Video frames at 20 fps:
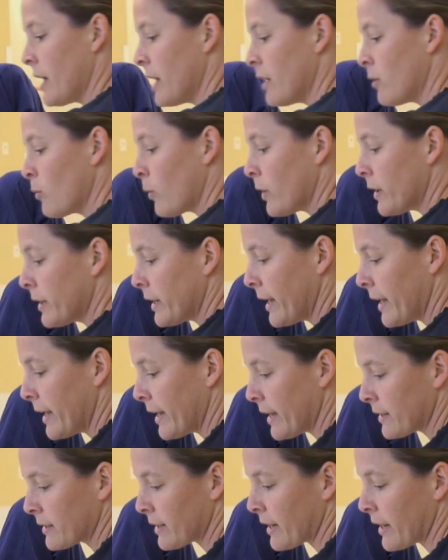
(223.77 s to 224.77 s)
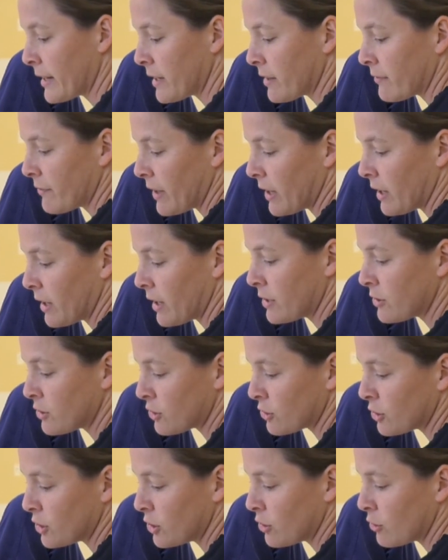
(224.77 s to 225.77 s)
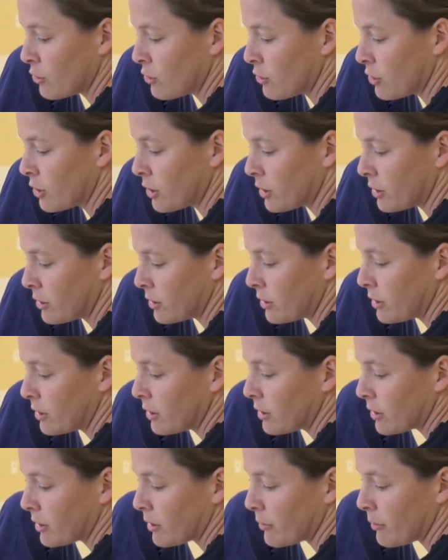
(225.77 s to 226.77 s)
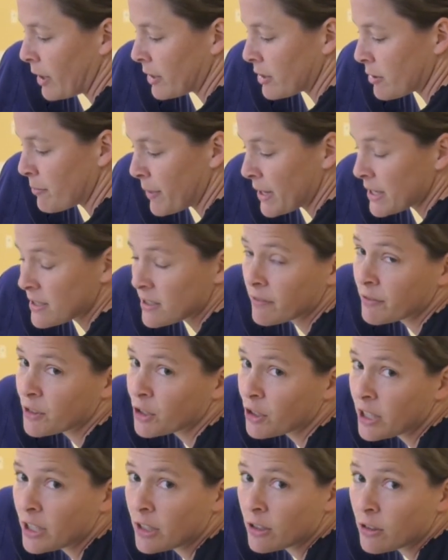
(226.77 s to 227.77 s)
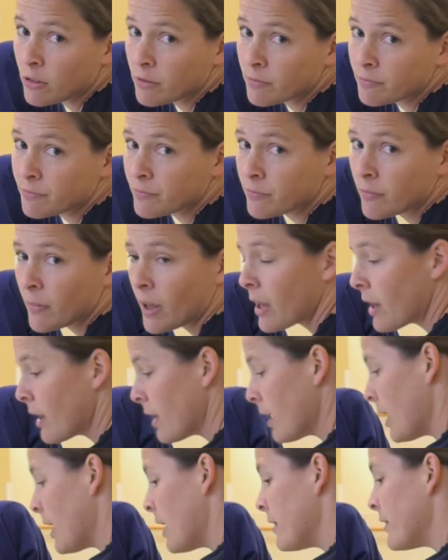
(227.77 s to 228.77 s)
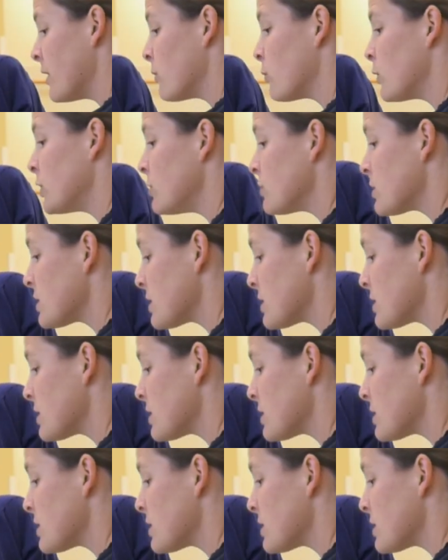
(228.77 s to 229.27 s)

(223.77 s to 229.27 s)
and one hand kind of under your, at the base of your heel. And then when you